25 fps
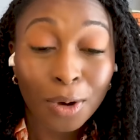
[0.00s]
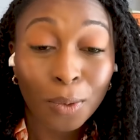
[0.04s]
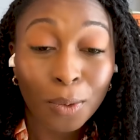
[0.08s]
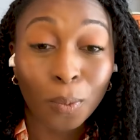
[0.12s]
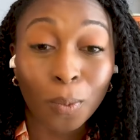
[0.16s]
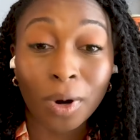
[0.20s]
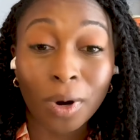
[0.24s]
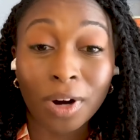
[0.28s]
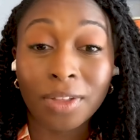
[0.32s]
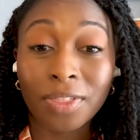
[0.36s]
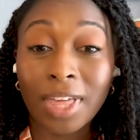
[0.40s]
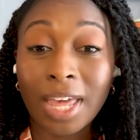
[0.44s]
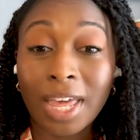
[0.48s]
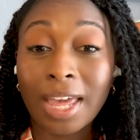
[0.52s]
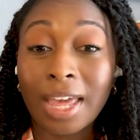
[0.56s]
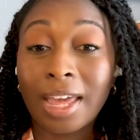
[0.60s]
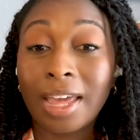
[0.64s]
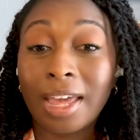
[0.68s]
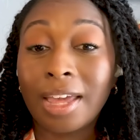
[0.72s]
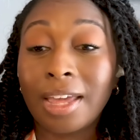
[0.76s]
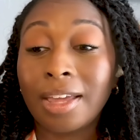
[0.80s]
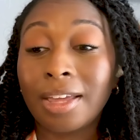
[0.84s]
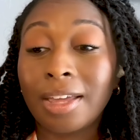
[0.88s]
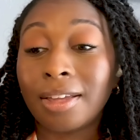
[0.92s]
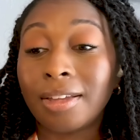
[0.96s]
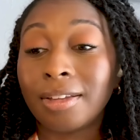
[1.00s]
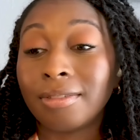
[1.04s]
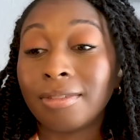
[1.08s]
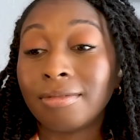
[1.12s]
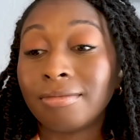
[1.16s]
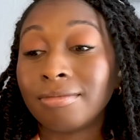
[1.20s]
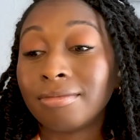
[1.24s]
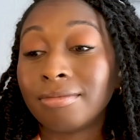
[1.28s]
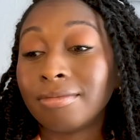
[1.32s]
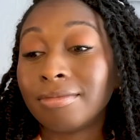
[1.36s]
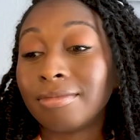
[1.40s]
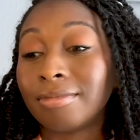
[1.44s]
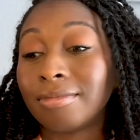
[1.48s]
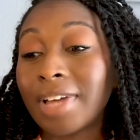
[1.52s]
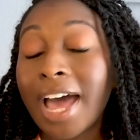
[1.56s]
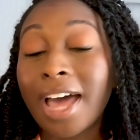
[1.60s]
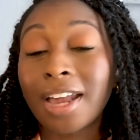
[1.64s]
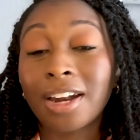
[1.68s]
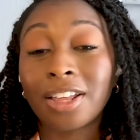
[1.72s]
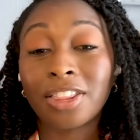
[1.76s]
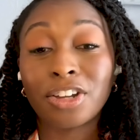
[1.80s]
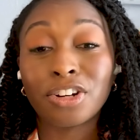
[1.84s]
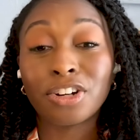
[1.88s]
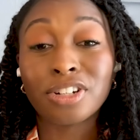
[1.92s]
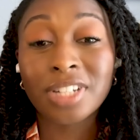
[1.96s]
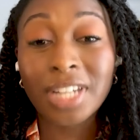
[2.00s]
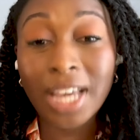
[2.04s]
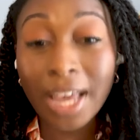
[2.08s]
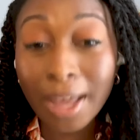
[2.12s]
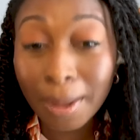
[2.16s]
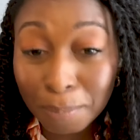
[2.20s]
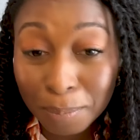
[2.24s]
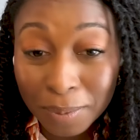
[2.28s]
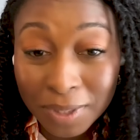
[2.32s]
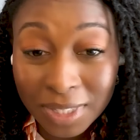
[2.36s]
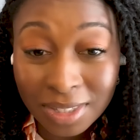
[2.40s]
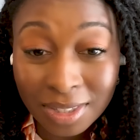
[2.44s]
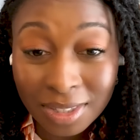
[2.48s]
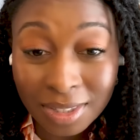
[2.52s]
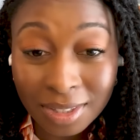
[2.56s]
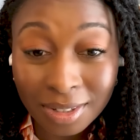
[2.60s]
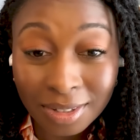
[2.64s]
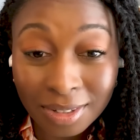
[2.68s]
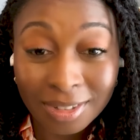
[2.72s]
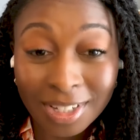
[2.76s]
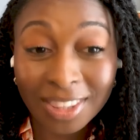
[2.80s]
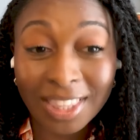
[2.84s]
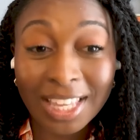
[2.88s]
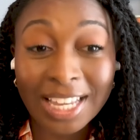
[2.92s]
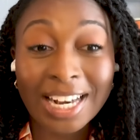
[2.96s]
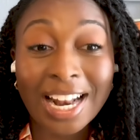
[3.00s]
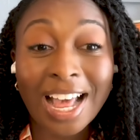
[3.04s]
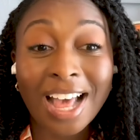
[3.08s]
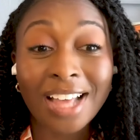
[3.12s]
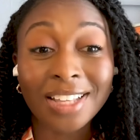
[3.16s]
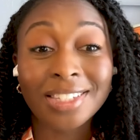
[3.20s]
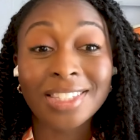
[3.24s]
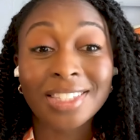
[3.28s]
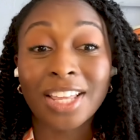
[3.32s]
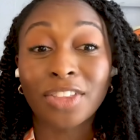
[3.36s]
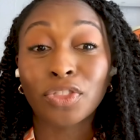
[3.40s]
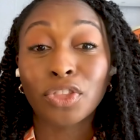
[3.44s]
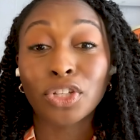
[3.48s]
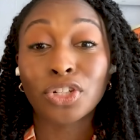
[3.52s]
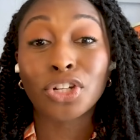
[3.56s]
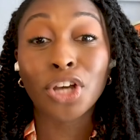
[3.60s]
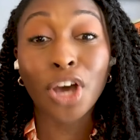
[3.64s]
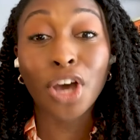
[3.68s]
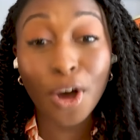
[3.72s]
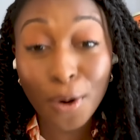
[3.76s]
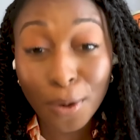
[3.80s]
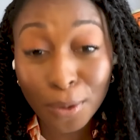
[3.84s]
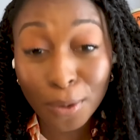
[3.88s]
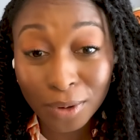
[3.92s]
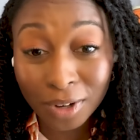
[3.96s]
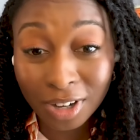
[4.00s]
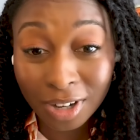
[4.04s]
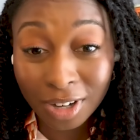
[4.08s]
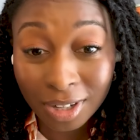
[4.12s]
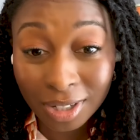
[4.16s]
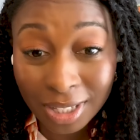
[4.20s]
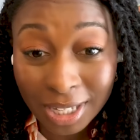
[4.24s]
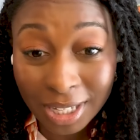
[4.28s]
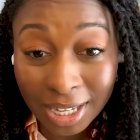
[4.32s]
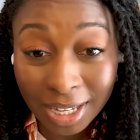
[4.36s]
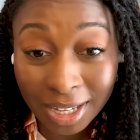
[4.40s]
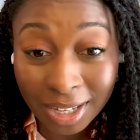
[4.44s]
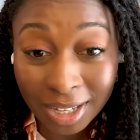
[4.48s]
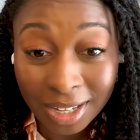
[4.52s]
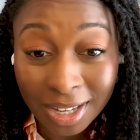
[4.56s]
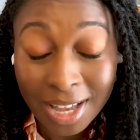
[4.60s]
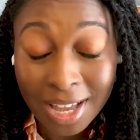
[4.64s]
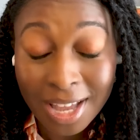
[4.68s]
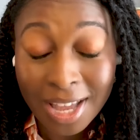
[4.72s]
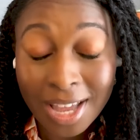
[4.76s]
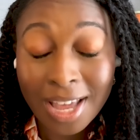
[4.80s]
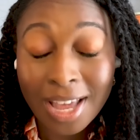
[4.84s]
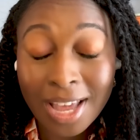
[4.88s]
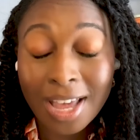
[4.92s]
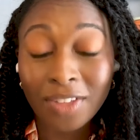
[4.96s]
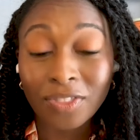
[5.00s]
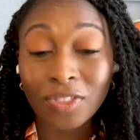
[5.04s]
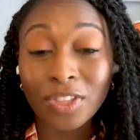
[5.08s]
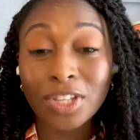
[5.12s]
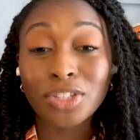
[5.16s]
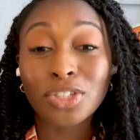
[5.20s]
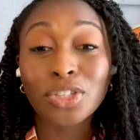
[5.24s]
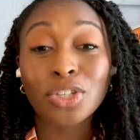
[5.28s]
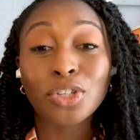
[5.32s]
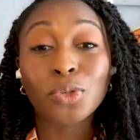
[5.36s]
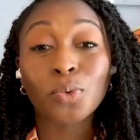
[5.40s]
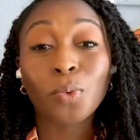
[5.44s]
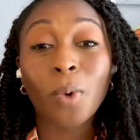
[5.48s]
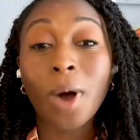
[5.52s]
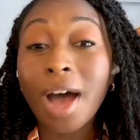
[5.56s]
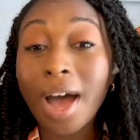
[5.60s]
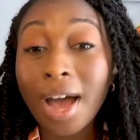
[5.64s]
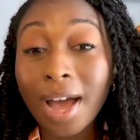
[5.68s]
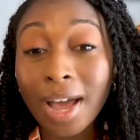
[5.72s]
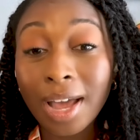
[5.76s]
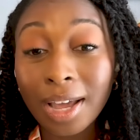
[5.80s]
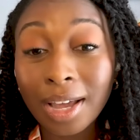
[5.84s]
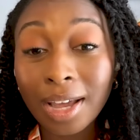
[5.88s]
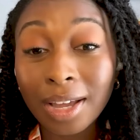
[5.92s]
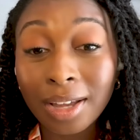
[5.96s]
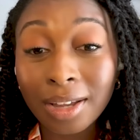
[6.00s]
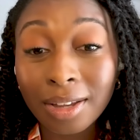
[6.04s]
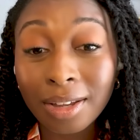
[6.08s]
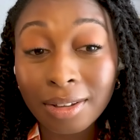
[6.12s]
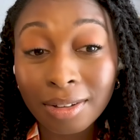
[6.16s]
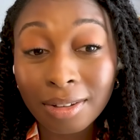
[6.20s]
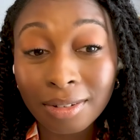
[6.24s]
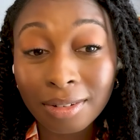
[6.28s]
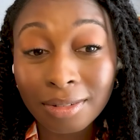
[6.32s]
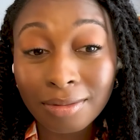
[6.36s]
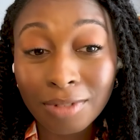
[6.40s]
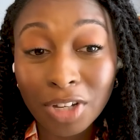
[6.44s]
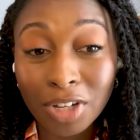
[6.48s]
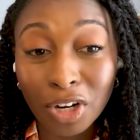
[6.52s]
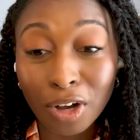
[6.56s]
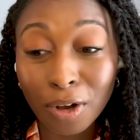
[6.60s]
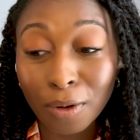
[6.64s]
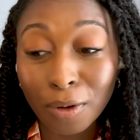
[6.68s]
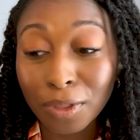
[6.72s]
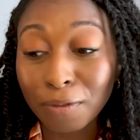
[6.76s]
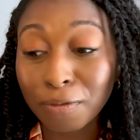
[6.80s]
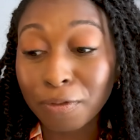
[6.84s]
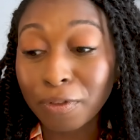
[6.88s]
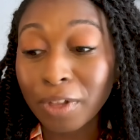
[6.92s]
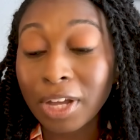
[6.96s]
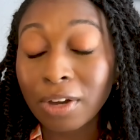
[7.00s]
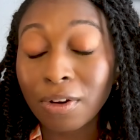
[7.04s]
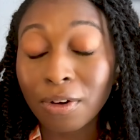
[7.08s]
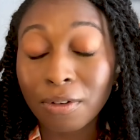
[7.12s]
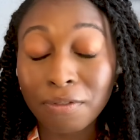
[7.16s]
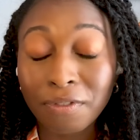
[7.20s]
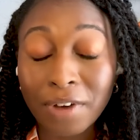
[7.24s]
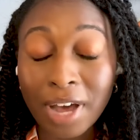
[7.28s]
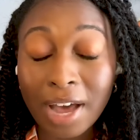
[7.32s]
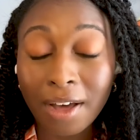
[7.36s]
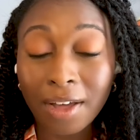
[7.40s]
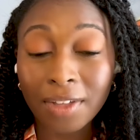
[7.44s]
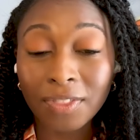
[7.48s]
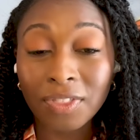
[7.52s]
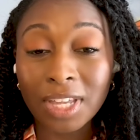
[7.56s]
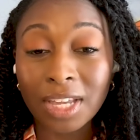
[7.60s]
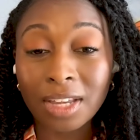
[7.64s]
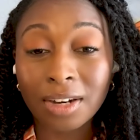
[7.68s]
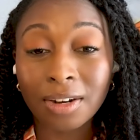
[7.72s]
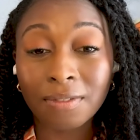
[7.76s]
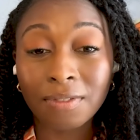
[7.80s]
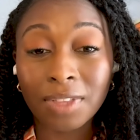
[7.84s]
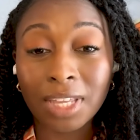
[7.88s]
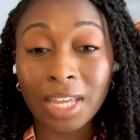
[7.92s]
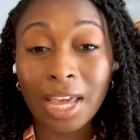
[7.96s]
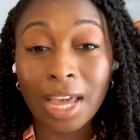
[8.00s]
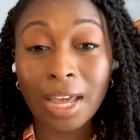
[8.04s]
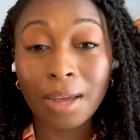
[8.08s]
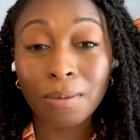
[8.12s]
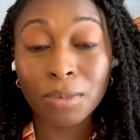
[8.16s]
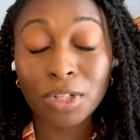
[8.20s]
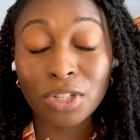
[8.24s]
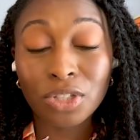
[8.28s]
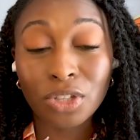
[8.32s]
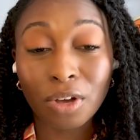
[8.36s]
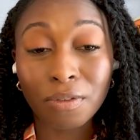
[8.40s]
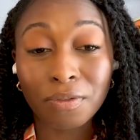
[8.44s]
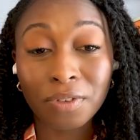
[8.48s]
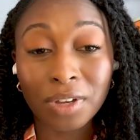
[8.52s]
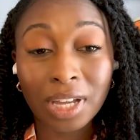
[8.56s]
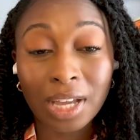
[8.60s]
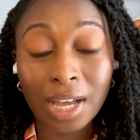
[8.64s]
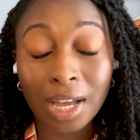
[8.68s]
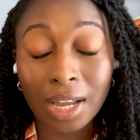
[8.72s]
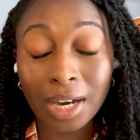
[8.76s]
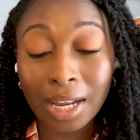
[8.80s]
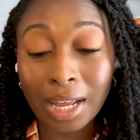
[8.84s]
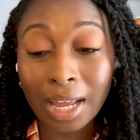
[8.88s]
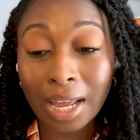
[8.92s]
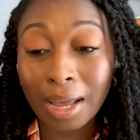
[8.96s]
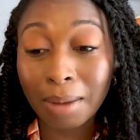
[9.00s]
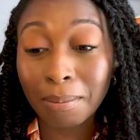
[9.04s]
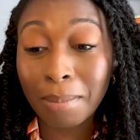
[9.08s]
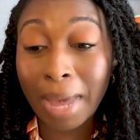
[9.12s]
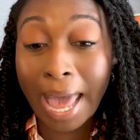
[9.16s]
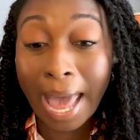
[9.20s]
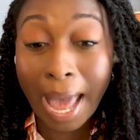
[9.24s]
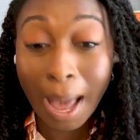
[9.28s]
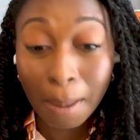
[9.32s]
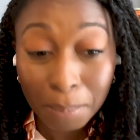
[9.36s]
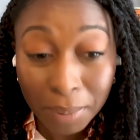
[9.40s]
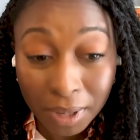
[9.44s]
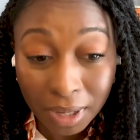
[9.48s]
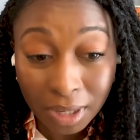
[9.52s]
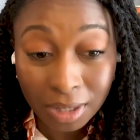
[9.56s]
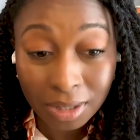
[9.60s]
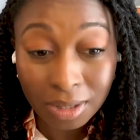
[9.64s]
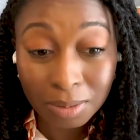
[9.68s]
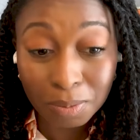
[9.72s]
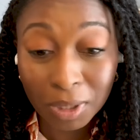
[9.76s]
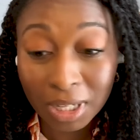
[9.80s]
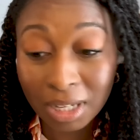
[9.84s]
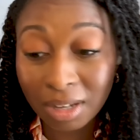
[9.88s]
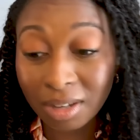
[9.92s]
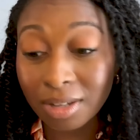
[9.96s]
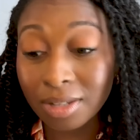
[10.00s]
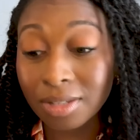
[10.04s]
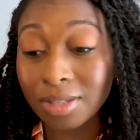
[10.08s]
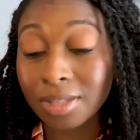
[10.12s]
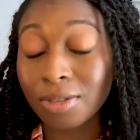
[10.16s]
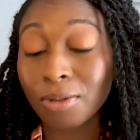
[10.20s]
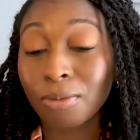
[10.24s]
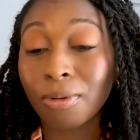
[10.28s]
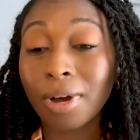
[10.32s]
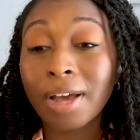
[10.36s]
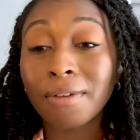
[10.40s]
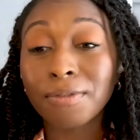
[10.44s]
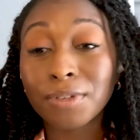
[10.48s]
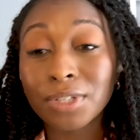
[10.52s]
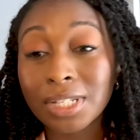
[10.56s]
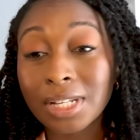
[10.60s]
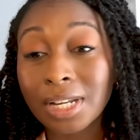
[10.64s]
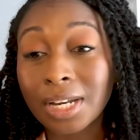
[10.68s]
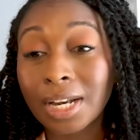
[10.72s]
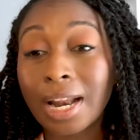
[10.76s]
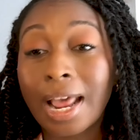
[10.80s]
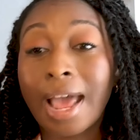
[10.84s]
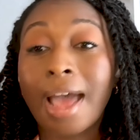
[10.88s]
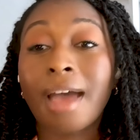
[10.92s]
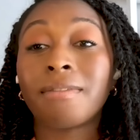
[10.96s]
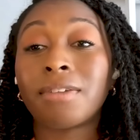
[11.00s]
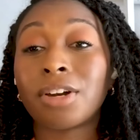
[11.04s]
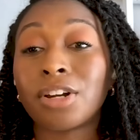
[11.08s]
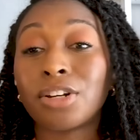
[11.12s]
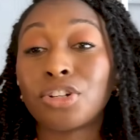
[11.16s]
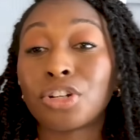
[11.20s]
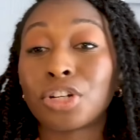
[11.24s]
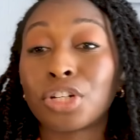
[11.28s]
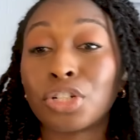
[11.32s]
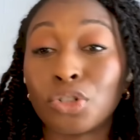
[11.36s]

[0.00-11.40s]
Were they out of their depths? Did they not set the tone early? And this is why, the flagrant foul at the end of the game with Sophie Cunningham happened, because the refs didn't have it under